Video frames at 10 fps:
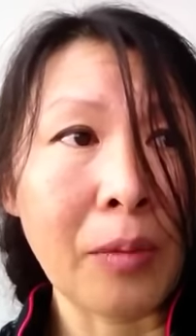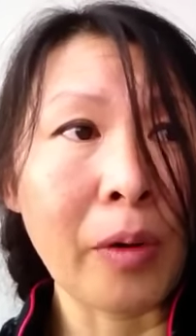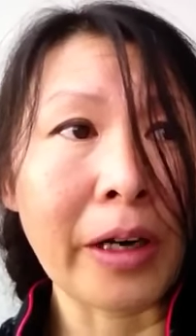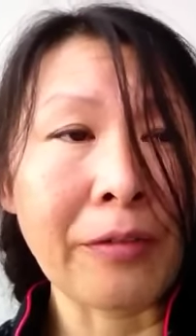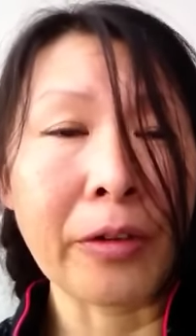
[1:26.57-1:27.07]

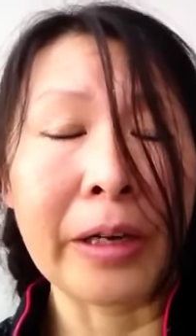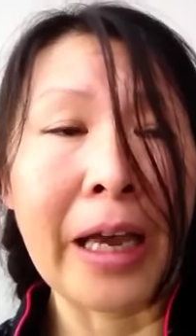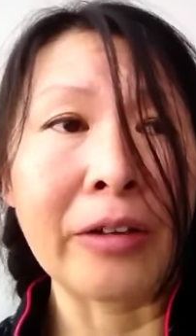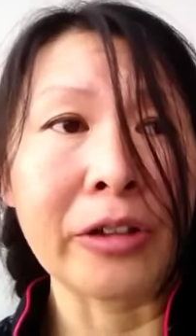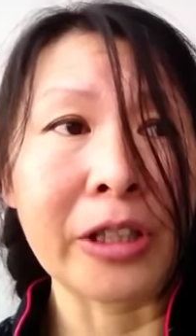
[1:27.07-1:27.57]
whatever
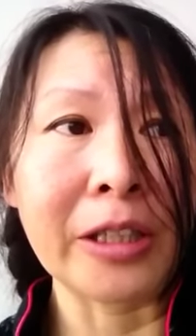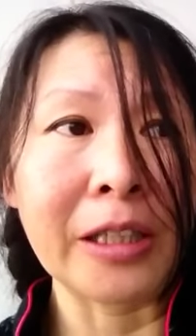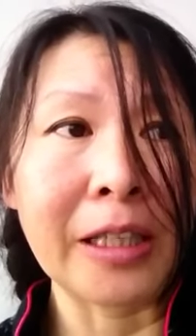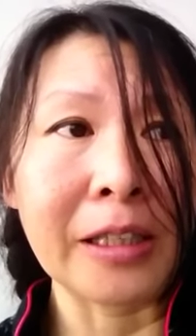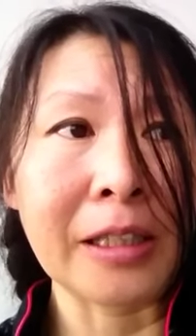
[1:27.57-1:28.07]
energy
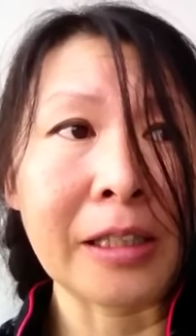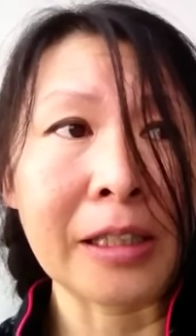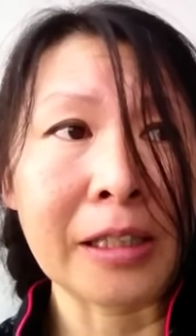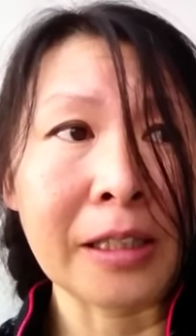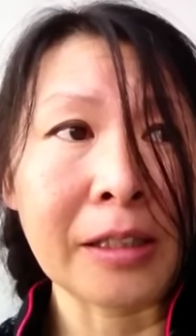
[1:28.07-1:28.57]
that's
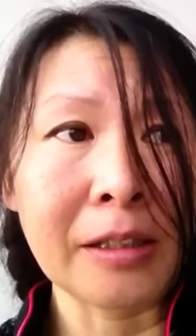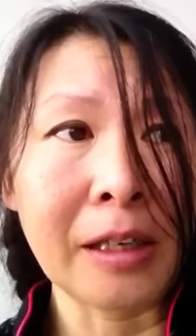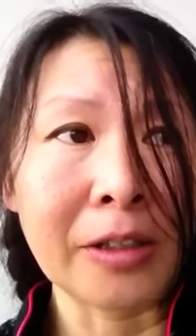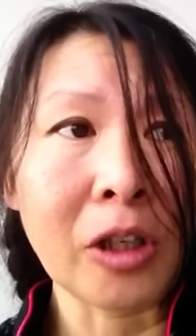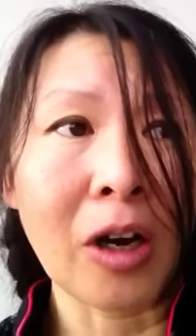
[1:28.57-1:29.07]

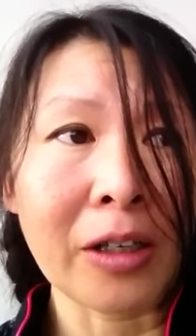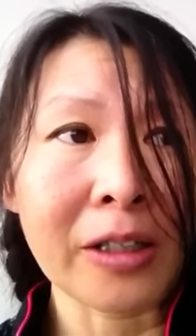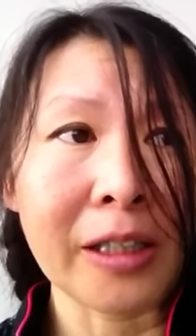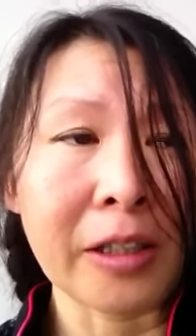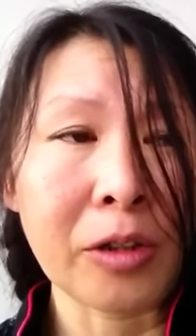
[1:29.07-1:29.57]
uh,
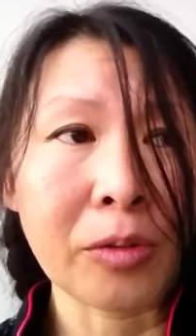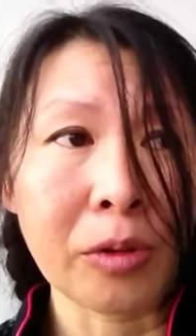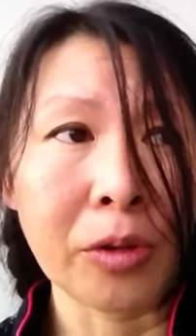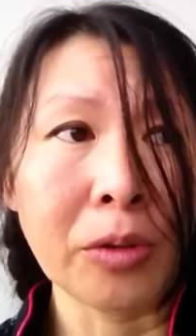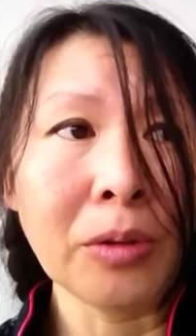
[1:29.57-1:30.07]
toxic
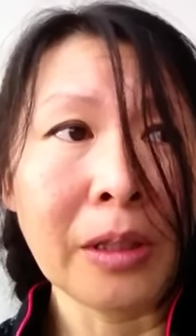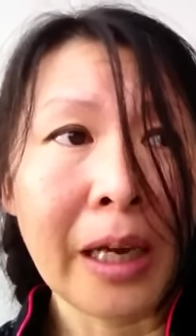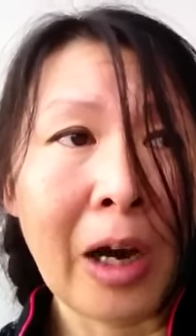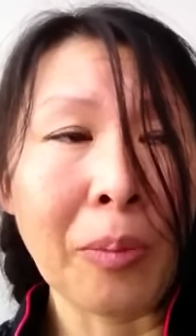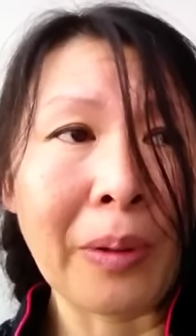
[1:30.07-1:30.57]
through
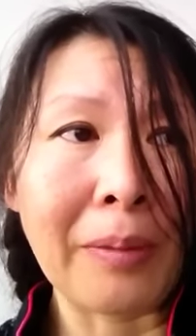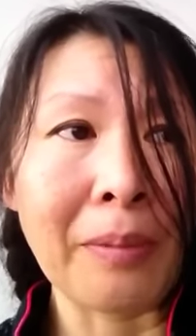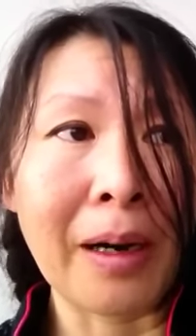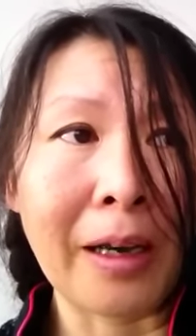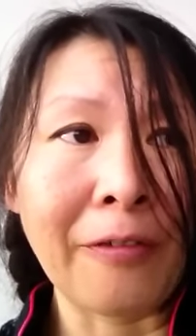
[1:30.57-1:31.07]
helping
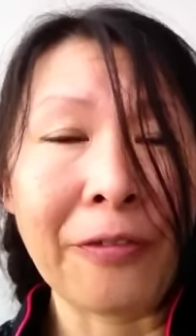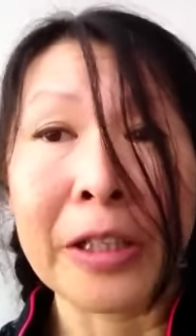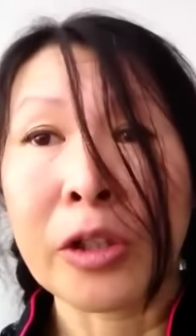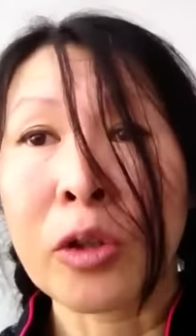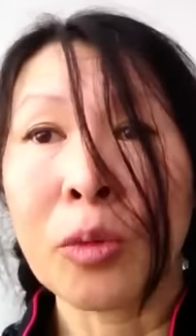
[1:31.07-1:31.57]
my
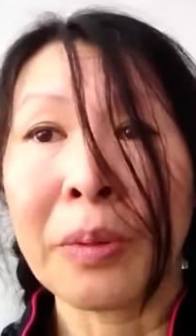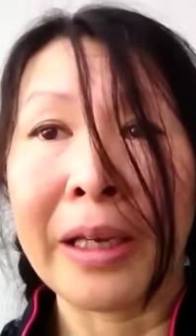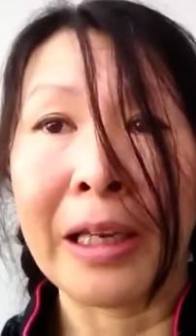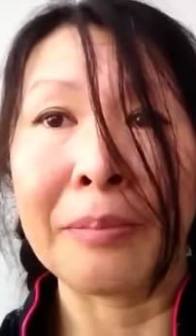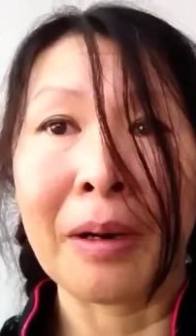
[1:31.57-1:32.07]
physical
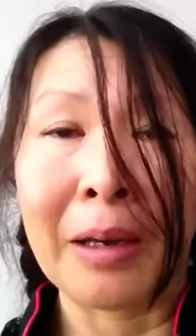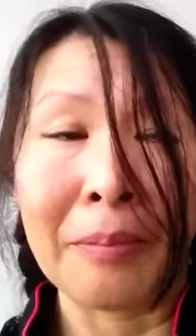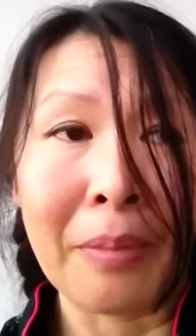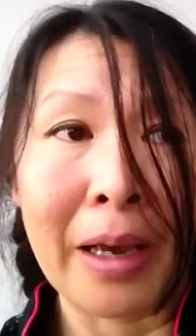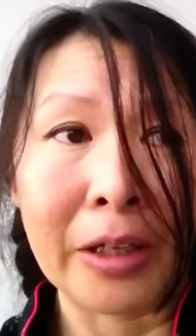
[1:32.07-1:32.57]
being by
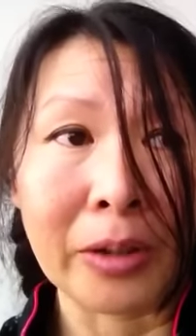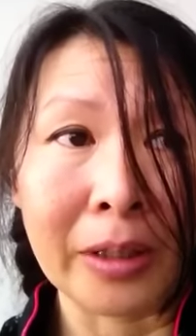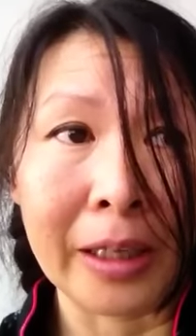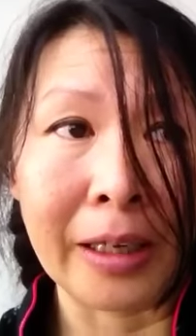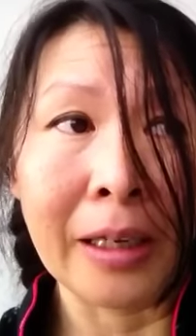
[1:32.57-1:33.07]

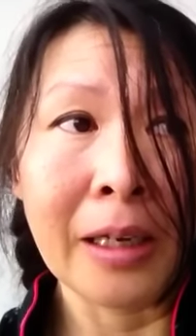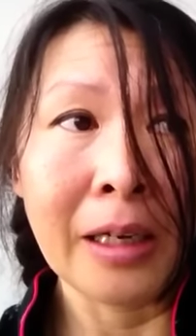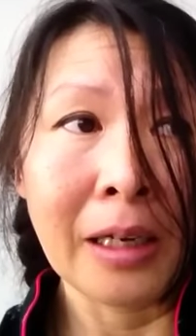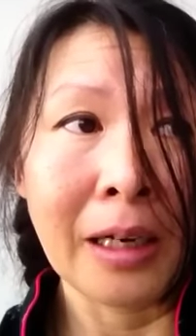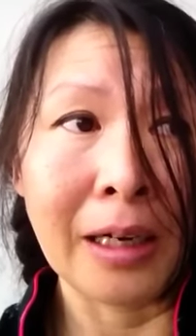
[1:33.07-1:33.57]
manually
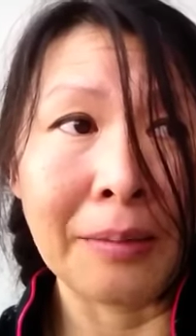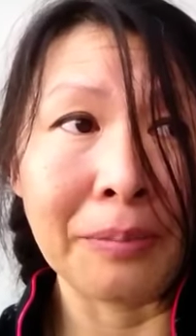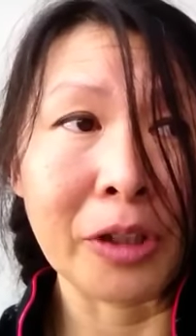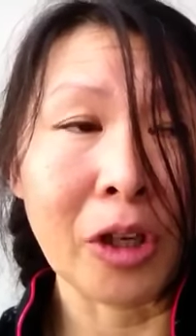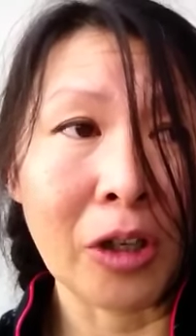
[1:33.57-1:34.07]
um,
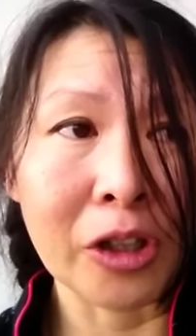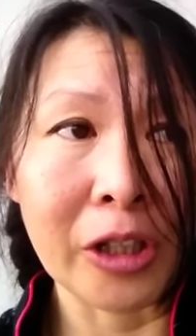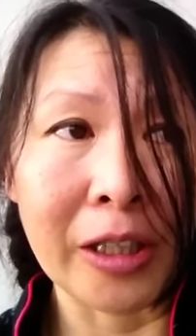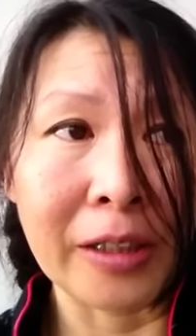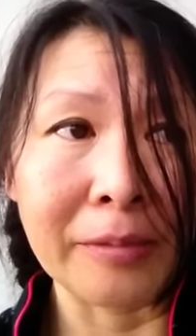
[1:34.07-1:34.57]

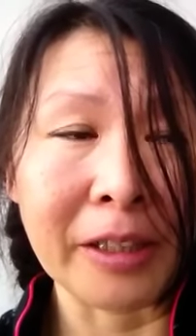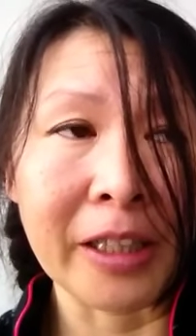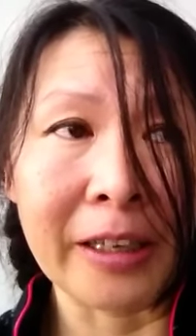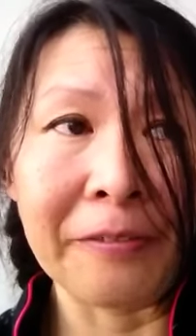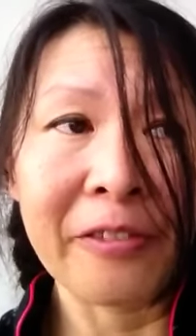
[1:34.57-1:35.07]
massaging
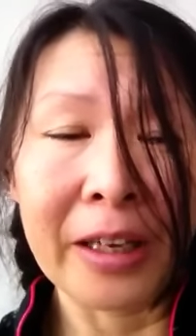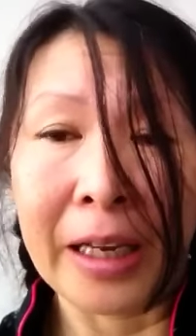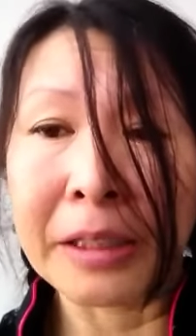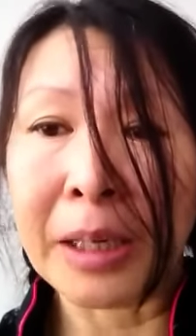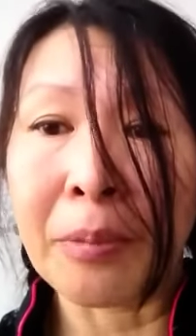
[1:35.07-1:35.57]
the lymph
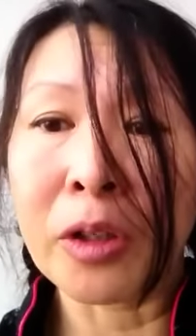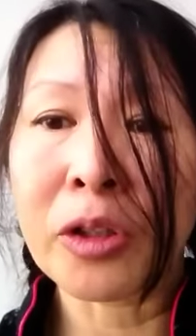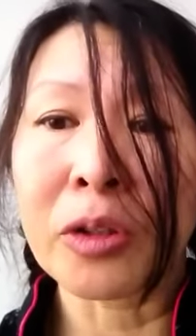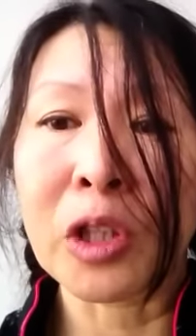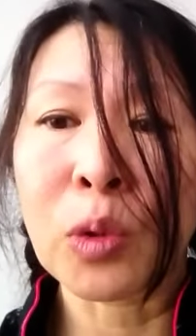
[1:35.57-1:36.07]
glands. I'm
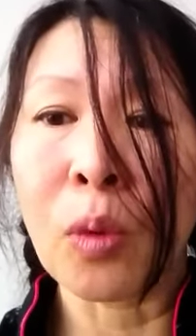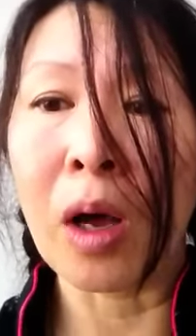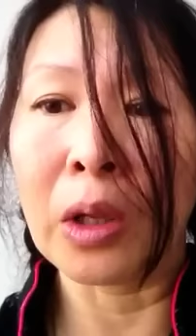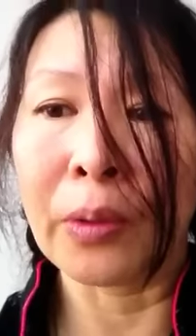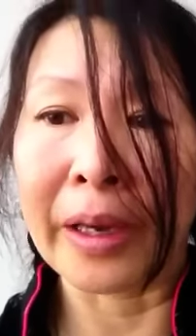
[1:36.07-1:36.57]
also
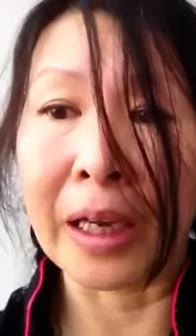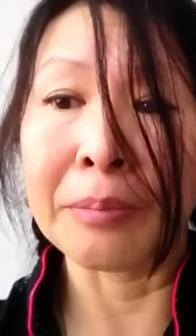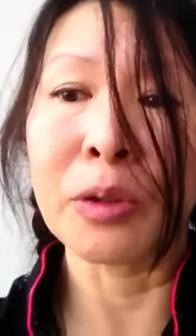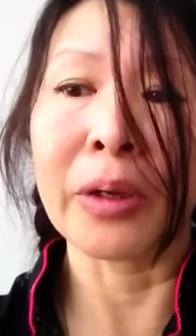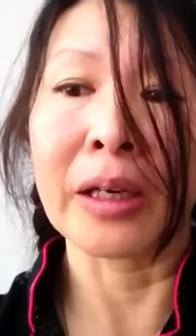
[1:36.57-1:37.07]
swallowing.
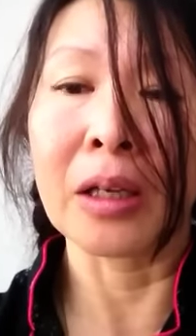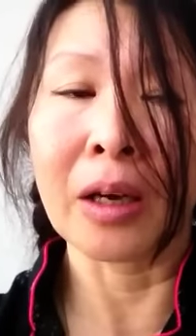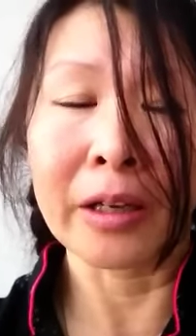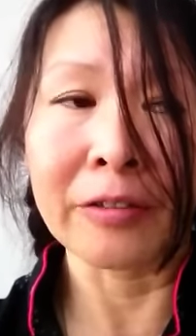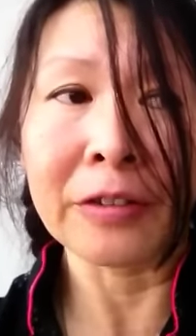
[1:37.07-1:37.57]
I'm doing a
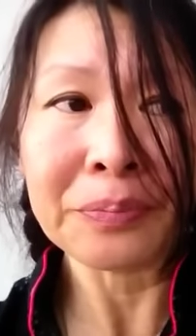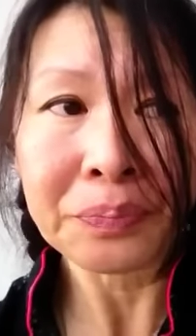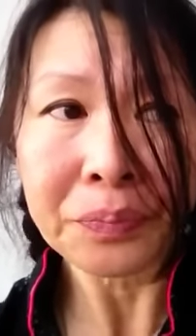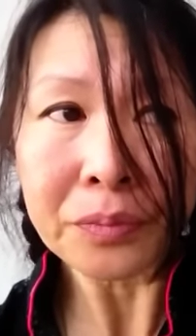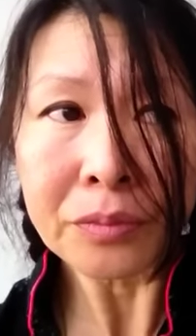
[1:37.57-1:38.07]
lot of
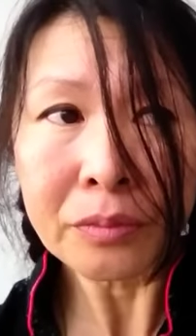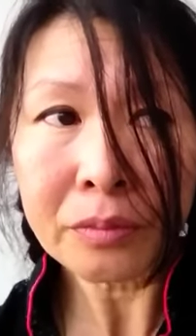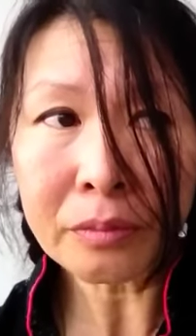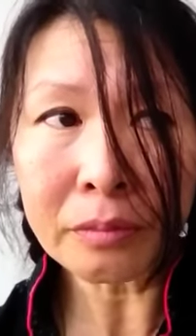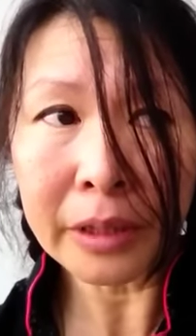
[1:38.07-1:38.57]

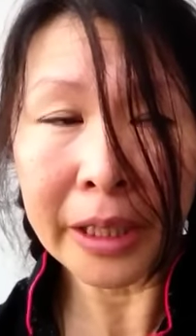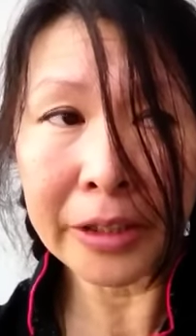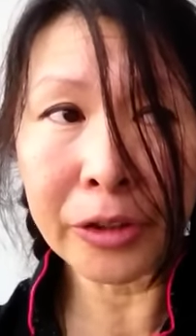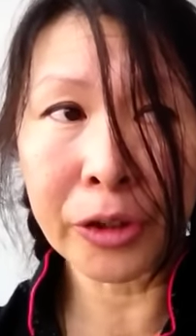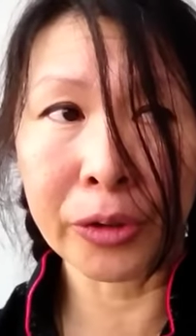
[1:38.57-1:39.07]

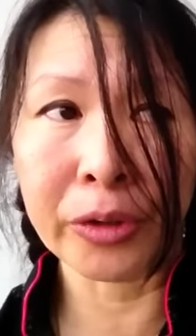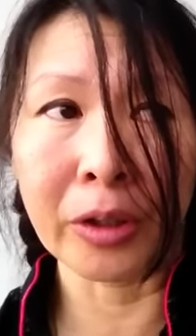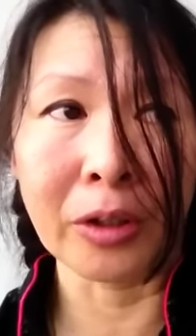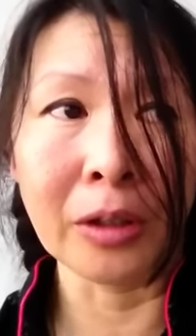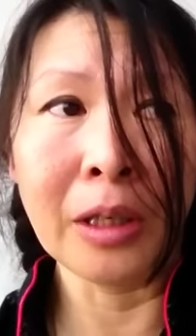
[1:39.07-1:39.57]

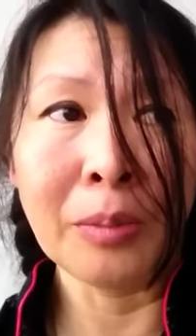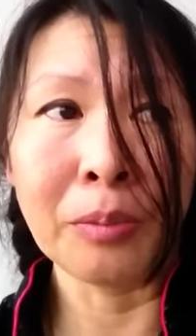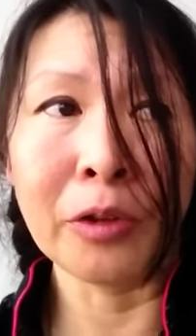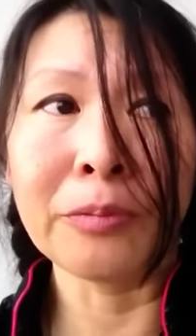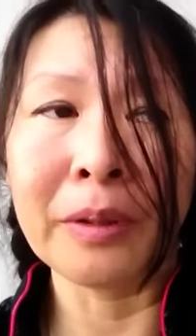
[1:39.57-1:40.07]
internal
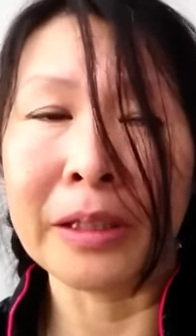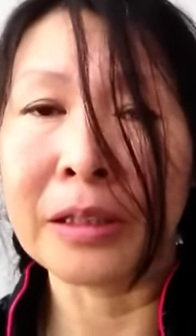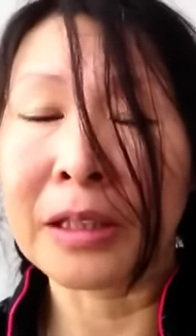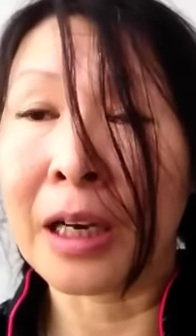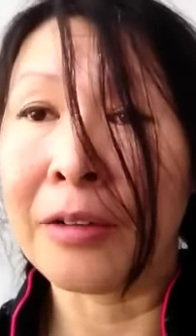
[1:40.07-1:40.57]

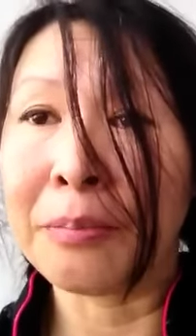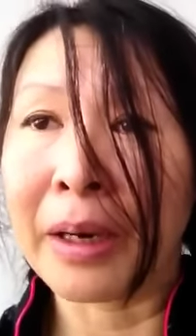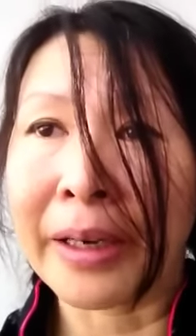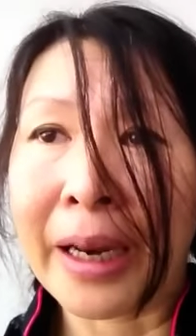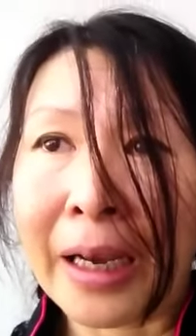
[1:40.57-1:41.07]
movement of
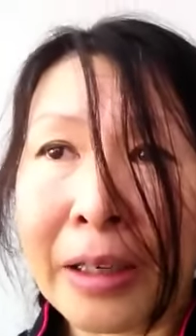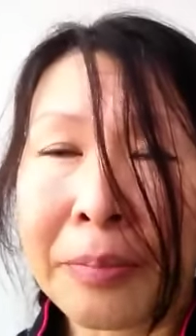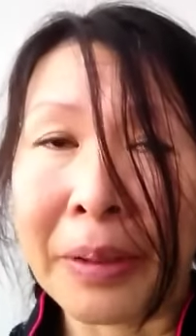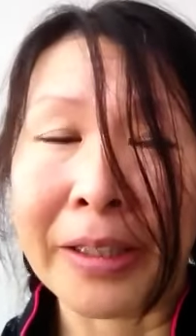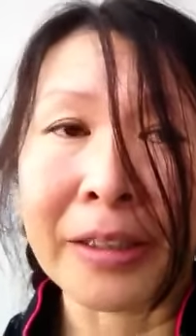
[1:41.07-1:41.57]
my neck
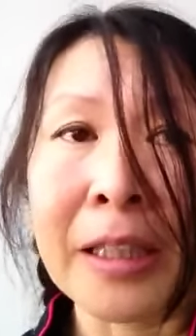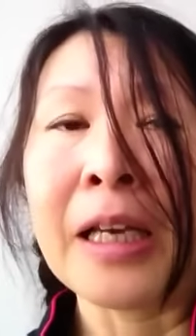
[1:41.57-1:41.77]
because